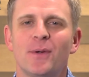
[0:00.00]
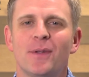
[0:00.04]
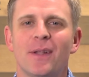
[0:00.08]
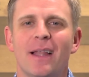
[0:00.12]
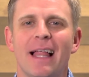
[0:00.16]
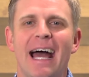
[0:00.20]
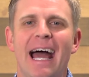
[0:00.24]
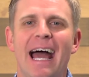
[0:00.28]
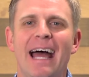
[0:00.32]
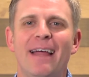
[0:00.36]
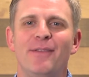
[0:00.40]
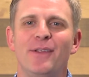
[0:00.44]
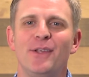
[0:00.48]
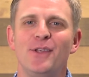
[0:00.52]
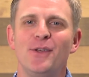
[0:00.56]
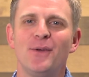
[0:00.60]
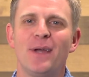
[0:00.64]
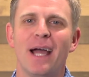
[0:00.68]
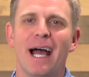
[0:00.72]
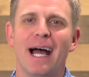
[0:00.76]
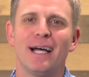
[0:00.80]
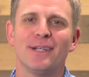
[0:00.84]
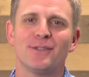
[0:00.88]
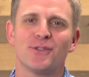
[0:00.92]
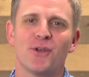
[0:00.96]
glad that you
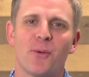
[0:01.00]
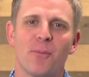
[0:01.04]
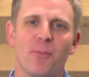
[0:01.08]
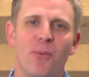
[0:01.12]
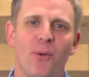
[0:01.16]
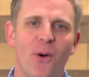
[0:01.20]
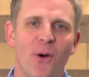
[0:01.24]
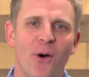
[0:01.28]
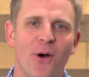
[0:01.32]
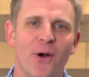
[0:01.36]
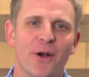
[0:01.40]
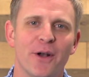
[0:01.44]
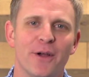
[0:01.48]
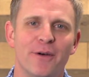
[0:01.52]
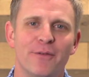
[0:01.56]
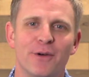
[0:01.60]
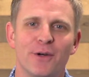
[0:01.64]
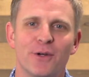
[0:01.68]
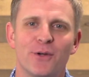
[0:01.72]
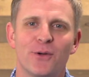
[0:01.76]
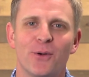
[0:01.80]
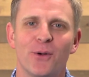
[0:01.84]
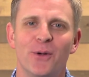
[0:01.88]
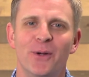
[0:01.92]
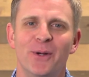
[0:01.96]
guys are part of a
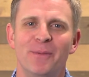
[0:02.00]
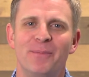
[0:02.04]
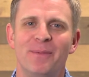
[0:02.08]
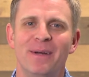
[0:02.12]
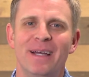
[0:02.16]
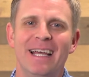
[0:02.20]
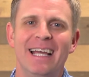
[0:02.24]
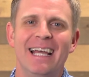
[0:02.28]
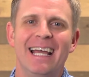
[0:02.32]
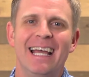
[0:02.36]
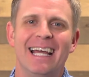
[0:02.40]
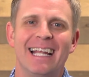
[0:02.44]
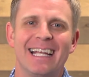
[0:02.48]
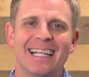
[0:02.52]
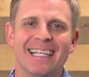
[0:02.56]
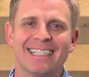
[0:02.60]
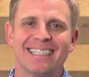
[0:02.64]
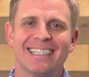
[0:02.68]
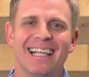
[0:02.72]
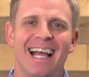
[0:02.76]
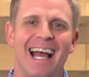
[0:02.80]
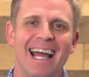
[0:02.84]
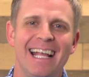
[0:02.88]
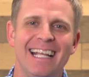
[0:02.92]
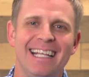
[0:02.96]
group and
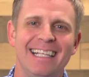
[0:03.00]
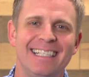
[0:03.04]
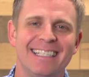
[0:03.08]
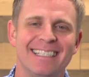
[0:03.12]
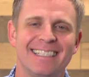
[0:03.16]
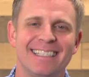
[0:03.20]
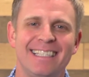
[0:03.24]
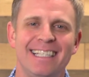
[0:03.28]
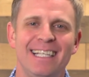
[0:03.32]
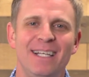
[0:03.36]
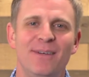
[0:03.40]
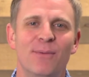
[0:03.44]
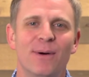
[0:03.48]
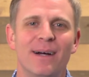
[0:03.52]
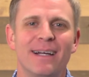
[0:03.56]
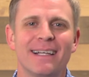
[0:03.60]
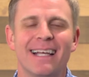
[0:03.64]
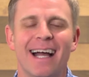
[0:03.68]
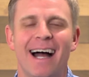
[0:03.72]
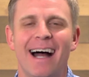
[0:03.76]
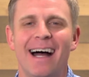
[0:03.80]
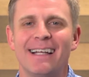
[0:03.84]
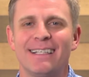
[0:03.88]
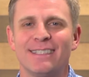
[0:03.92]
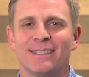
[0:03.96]
excited to see what
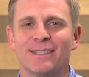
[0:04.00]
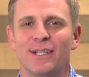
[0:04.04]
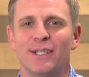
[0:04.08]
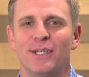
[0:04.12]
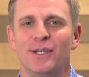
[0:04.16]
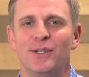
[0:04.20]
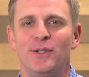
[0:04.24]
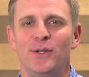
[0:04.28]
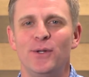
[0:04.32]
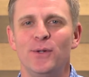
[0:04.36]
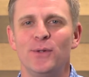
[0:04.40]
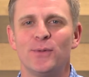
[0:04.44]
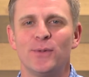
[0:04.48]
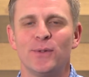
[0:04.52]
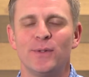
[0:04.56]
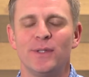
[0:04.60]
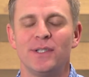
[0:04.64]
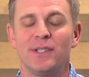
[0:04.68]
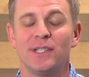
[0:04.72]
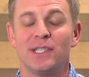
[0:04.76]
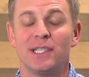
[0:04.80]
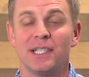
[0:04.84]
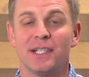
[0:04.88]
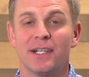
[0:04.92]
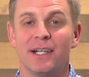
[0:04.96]
God is going to do through
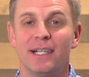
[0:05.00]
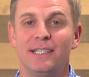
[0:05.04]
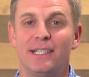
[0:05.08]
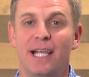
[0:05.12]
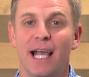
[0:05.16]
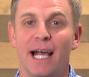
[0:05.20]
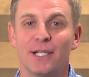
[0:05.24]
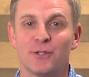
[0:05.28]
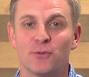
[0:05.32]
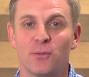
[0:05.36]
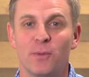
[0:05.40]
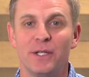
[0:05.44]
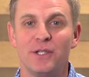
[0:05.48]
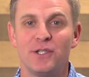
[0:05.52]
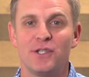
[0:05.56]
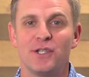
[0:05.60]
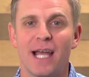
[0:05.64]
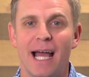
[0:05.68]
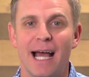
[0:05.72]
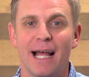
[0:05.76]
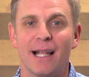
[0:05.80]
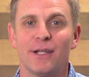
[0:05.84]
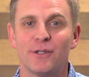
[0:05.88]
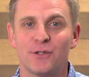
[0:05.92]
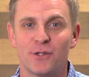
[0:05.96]
this series as we
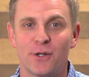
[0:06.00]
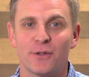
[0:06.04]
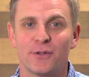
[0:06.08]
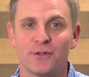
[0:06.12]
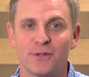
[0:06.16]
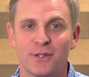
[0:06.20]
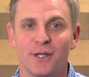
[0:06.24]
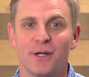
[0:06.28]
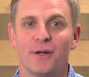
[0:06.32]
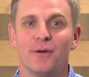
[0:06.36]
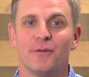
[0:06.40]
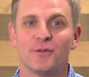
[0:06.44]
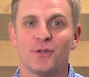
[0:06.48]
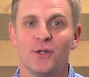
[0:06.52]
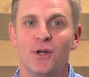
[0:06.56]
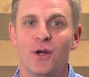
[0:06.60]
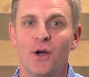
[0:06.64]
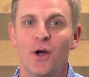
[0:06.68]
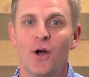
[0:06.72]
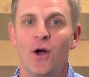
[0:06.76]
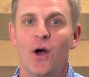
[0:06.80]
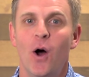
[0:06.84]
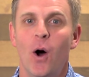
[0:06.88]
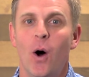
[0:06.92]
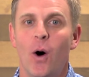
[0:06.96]
challenge ourselves
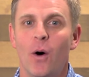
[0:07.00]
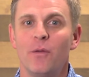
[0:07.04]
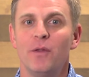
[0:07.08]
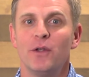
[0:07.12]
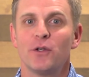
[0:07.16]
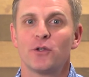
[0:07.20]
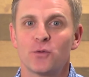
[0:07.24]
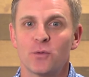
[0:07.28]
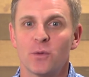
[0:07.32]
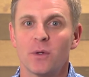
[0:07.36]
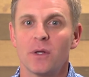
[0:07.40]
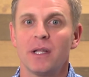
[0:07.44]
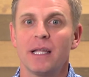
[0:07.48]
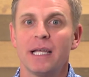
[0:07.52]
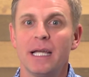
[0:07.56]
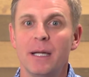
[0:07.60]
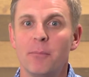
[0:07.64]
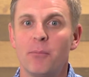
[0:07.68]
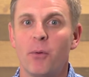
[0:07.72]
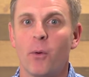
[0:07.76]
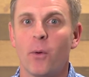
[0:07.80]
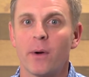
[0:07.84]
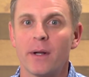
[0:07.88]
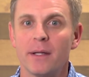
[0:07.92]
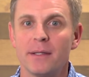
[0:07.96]
on this really
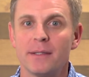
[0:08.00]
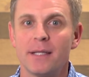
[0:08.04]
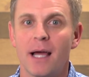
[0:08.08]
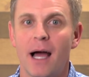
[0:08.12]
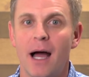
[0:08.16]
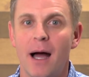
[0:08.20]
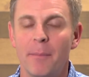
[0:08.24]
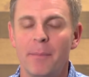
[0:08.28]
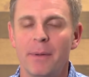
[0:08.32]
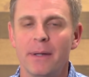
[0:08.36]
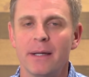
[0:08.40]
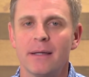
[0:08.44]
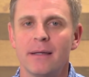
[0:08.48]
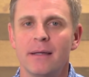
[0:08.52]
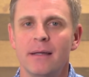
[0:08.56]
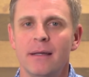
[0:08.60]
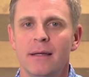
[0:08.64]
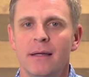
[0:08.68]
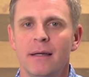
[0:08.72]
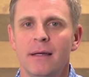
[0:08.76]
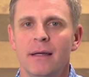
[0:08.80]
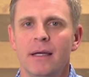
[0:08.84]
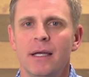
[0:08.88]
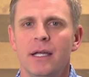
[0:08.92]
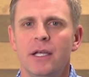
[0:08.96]
important topic.
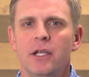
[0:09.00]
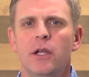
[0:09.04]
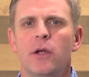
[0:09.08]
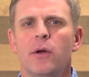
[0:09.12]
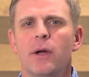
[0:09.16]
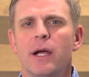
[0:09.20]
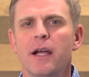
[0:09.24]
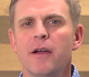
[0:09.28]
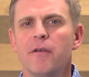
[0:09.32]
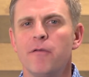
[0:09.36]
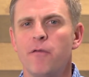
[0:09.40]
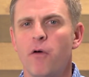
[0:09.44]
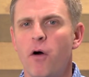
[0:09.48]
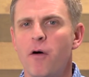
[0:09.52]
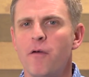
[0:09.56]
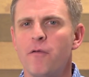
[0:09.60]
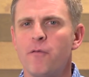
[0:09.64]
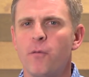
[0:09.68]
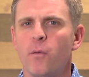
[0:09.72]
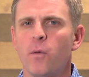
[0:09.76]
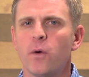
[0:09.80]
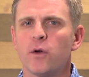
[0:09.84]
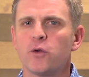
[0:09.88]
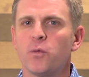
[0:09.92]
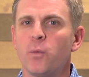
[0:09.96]
You know, here at Vaughn
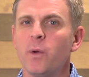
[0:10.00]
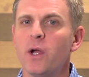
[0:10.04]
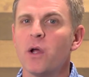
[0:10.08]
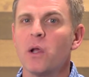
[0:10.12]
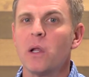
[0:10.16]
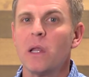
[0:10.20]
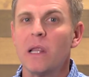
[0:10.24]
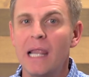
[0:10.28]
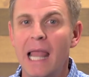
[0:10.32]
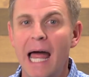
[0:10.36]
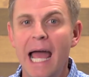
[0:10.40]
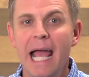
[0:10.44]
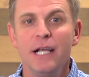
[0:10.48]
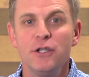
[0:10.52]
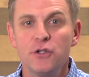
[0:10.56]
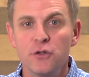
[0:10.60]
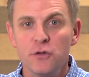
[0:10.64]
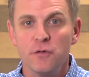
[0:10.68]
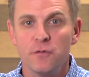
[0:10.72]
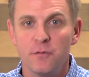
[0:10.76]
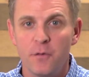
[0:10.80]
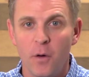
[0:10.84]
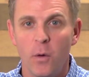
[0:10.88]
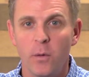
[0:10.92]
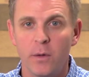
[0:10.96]
Forest, we are laser
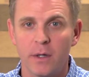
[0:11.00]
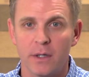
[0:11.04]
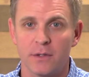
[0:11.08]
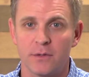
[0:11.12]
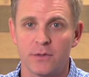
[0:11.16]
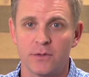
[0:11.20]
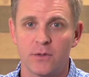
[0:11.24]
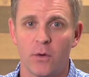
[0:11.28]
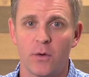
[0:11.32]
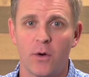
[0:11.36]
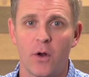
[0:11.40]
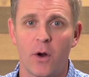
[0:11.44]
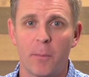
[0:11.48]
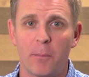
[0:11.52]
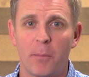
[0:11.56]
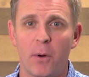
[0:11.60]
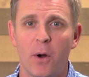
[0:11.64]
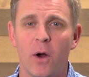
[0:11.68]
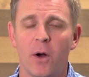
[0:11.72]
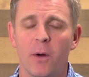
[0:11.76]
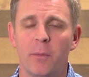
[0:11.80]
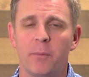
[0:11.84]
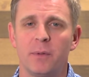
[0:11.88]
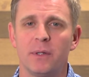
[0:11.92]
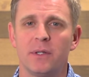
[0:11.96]
focused on our
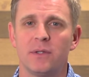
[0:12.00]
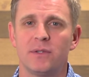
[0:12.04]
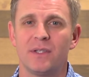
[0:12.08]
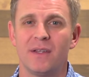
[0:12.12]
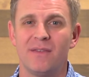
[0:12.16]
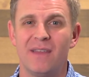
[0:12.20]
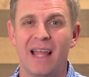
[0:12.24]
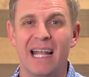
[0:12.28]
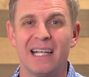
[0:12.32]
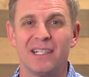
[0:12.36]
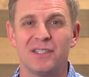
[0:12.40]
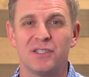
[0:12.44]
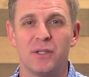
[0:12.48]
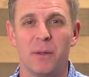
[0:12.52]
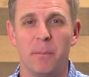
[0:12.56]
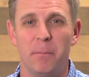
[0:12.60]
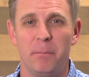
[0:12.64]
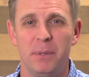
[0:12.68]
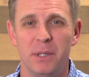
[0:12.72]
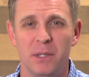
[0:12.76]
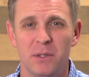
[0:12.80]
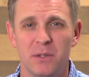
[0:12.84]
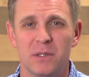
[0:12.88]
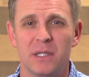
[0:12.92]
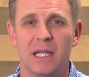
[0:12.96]
purpose, and that is to
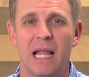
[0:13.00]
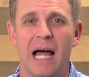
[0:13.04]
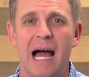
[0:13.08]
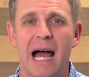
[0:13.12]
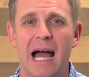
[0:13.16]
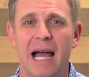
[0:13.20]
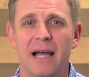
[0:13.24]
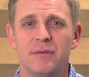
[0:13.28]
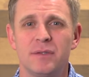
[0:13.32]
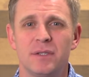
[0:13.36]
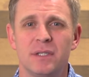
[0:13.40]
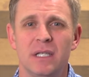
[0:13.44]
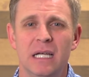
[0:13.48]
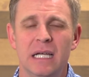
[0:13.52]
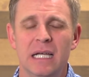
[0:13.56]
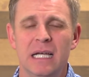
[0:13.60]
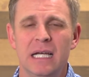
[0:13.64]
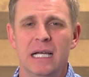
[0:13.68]
build lives